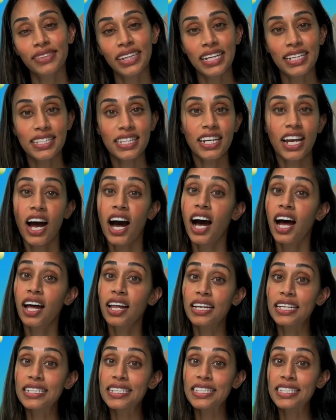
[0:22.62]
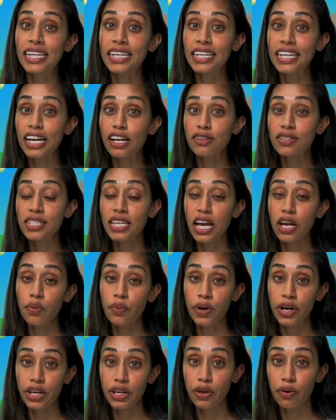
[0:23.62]
Is it hot and sunny outside
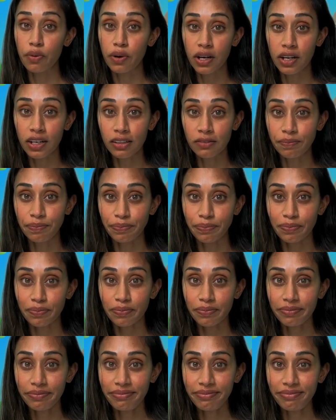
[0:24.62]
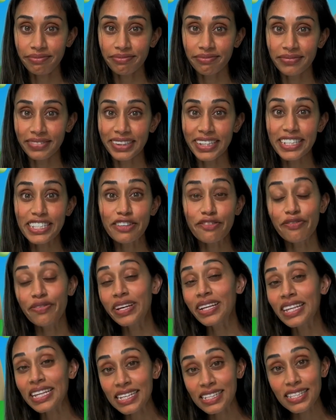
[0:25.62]
where you are? Does it
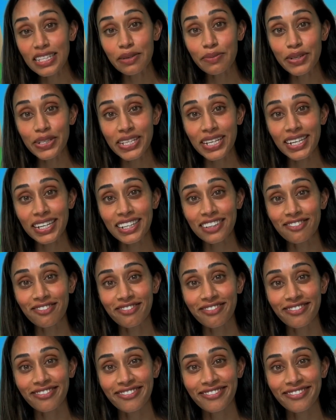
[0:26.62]
feel like summertime?